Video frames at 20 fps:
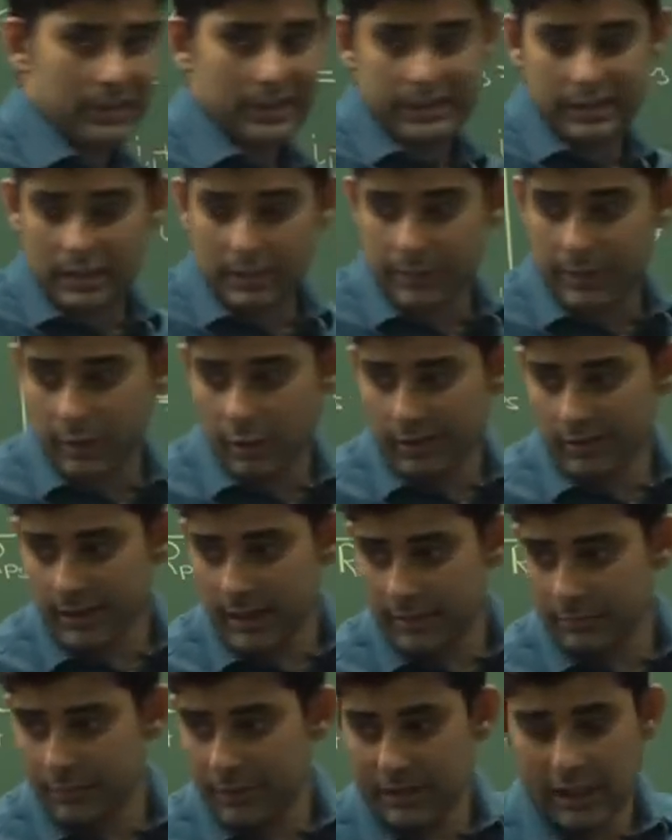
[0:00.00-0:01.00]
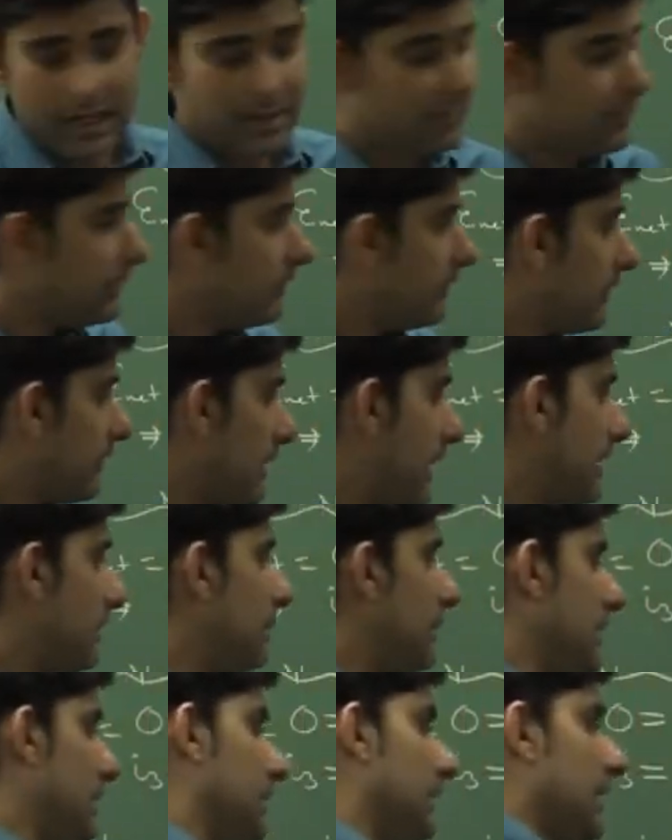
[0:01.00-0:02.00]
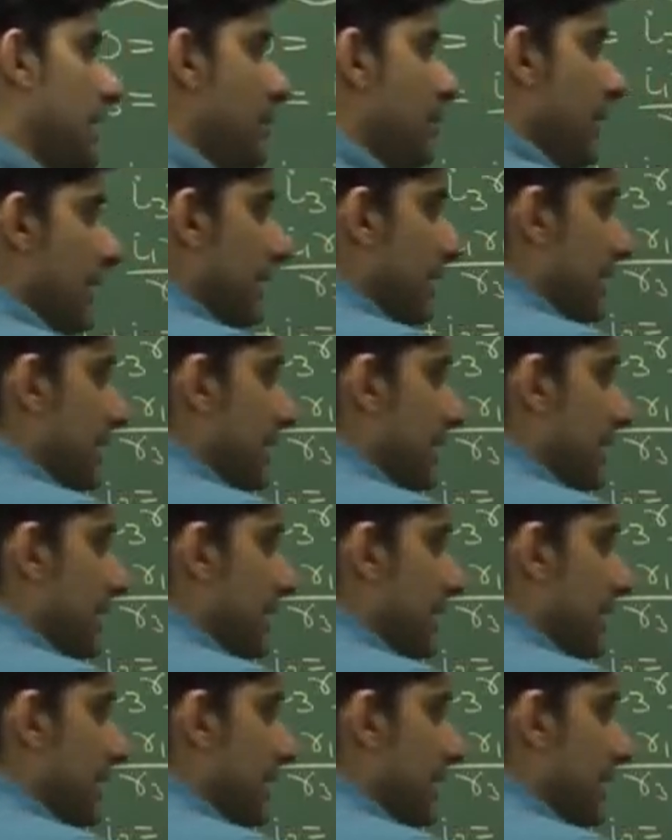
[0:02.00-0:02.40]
lengthy because I, but I am explaining step by